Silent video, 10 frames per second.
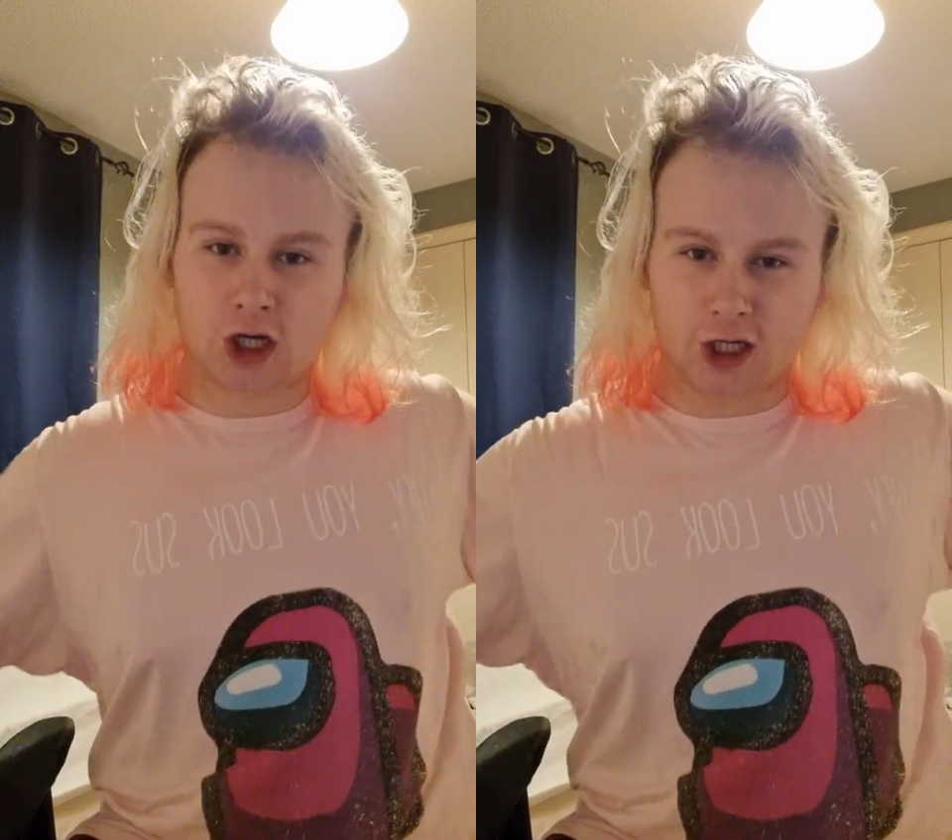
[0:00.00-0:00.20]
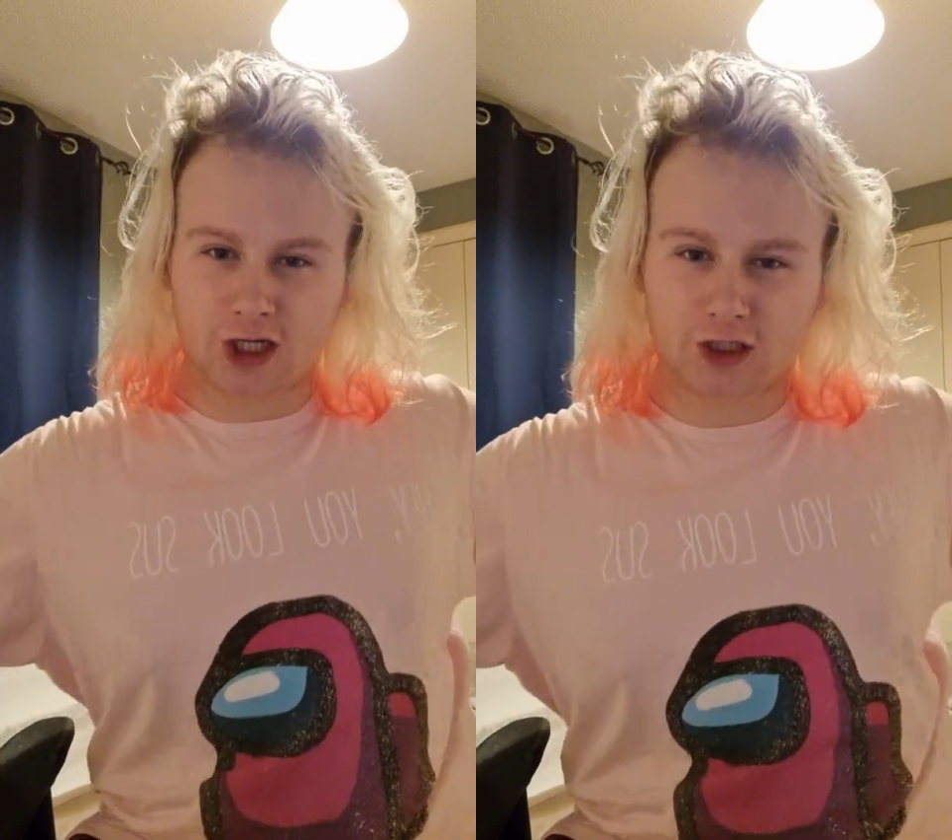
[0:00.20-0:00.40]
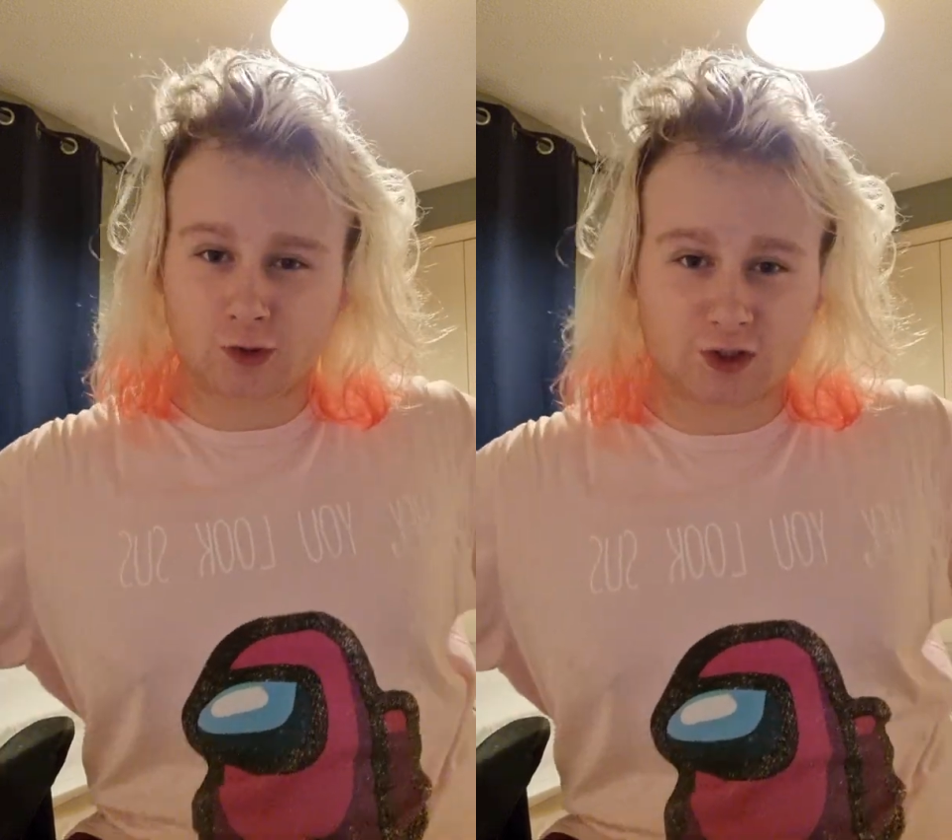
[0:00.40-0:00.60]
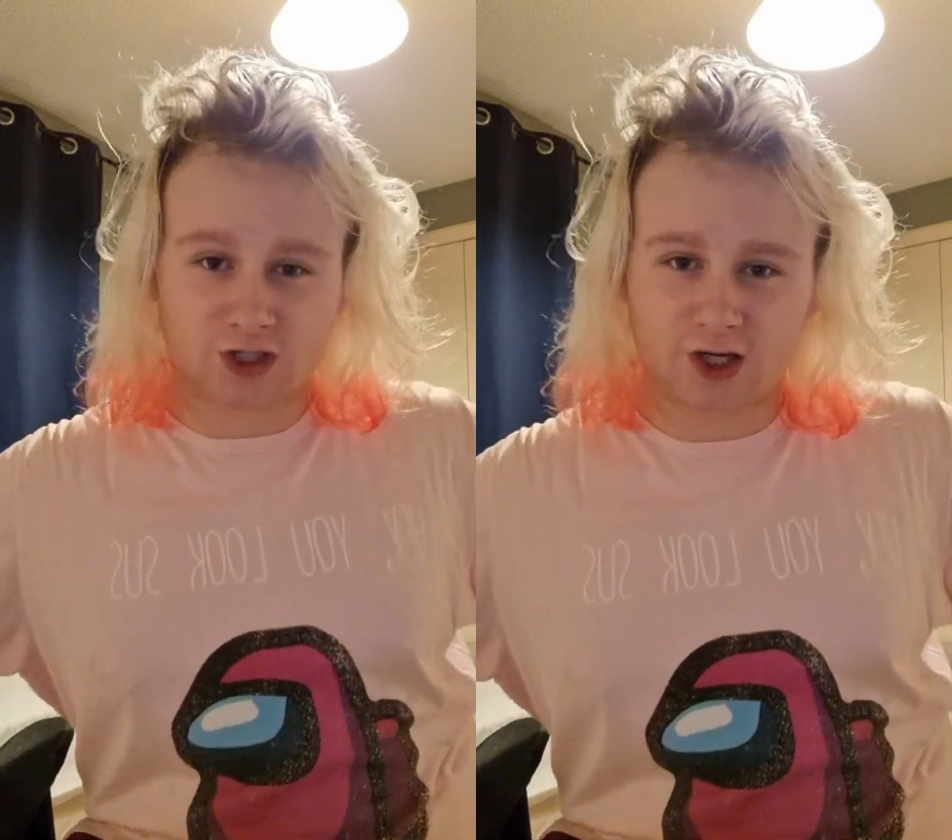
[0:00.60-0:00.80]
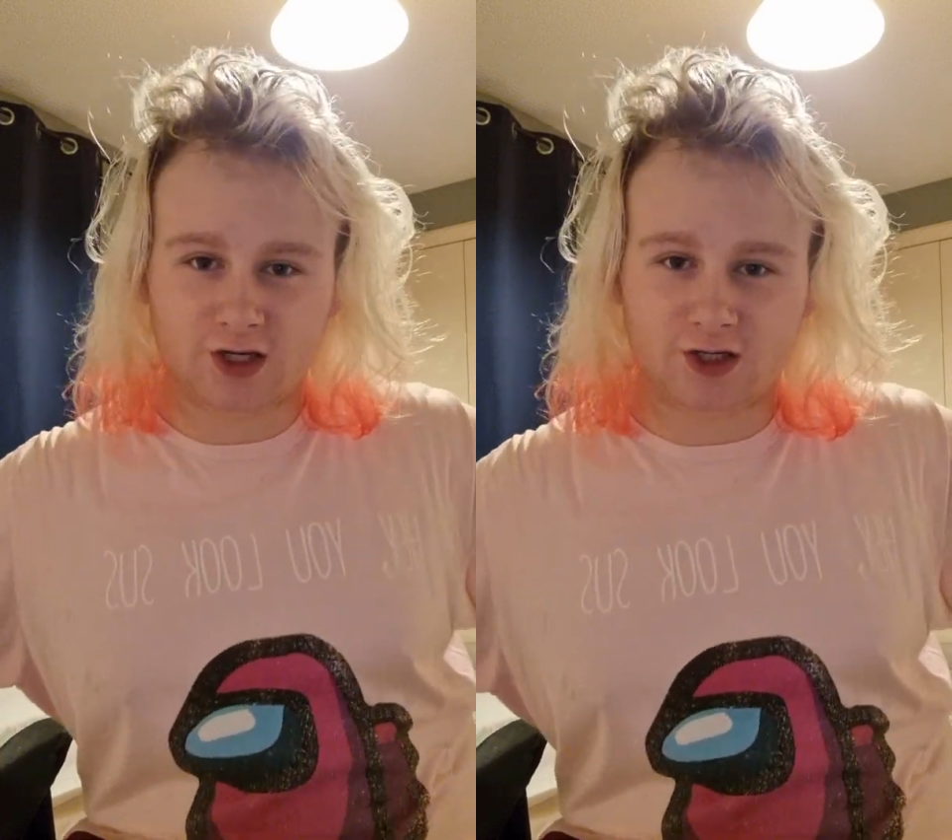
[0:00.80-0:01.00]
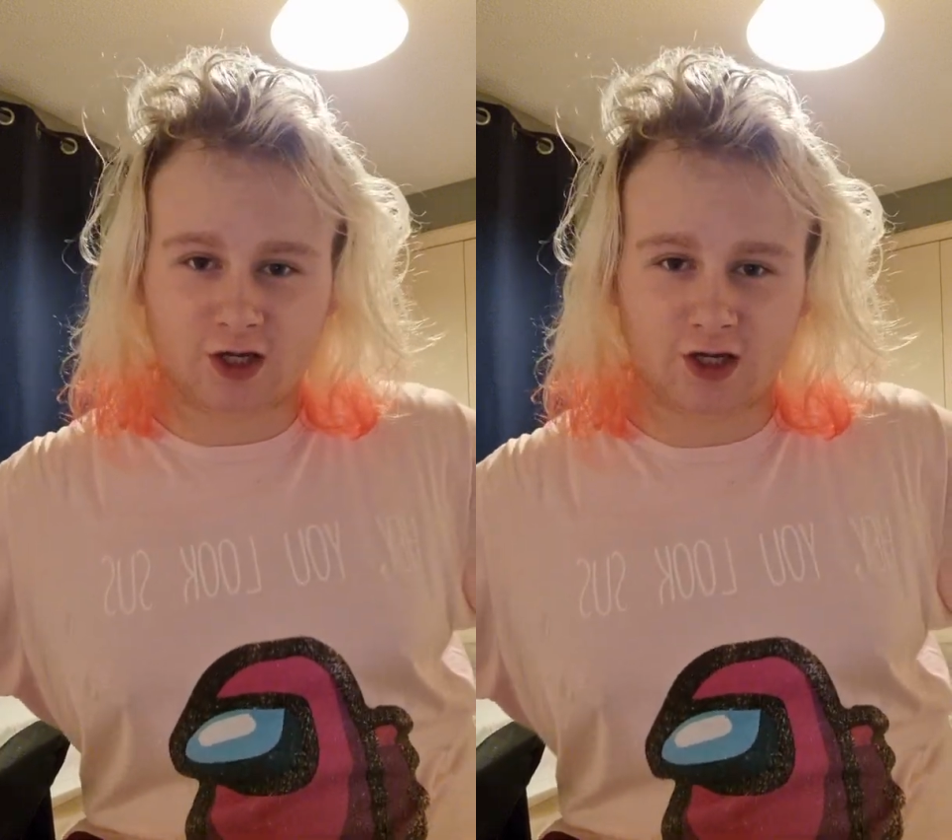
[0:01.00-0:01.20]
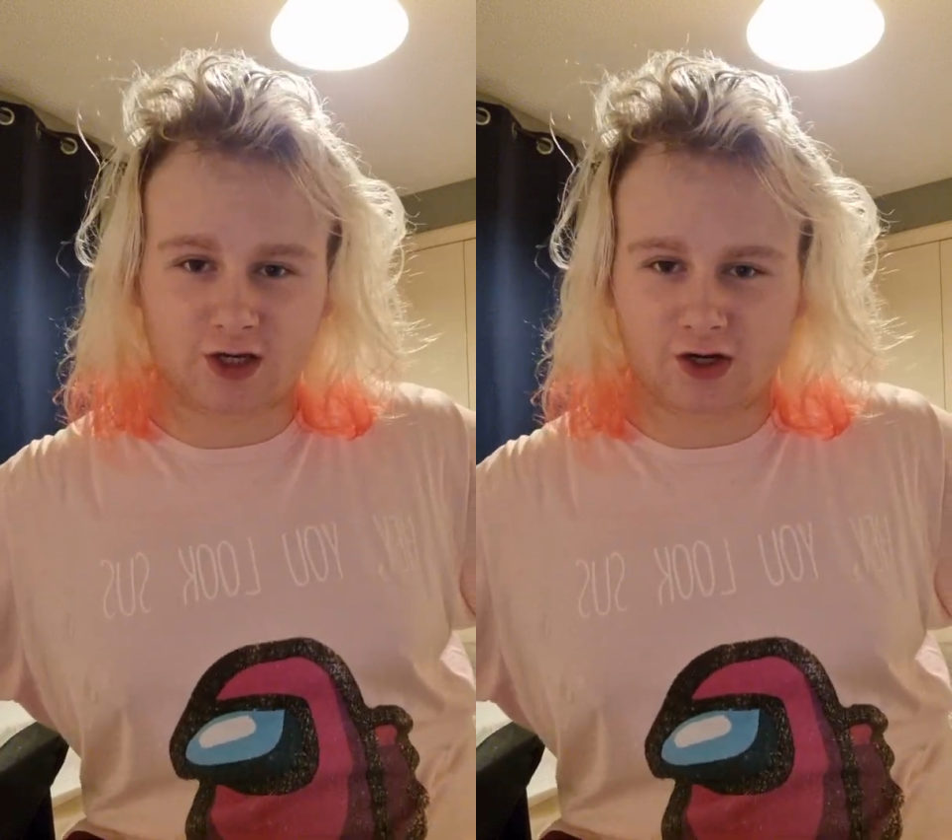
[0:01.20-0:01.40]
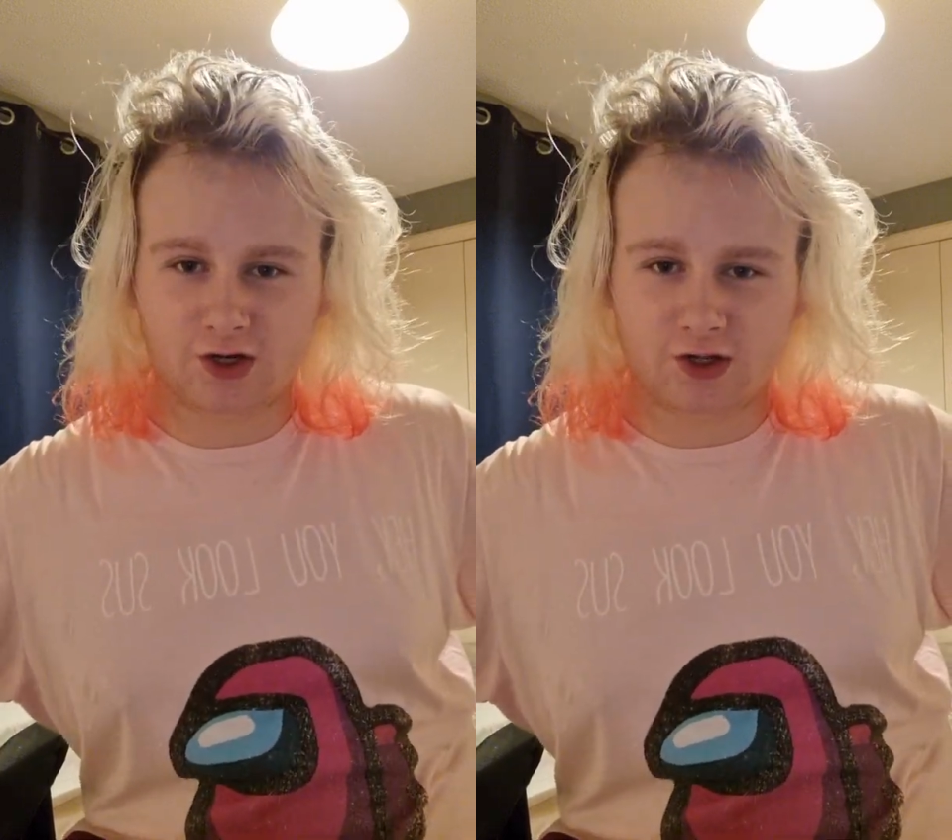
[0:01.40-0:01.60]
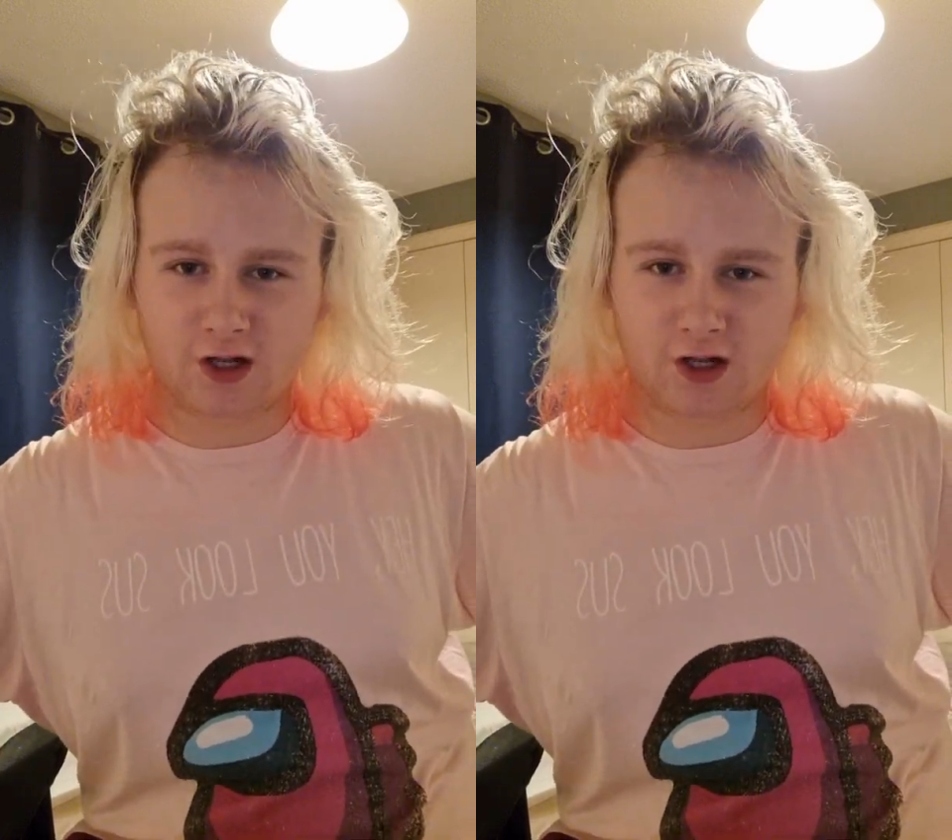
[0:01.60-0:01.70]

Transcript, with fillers: his return to kill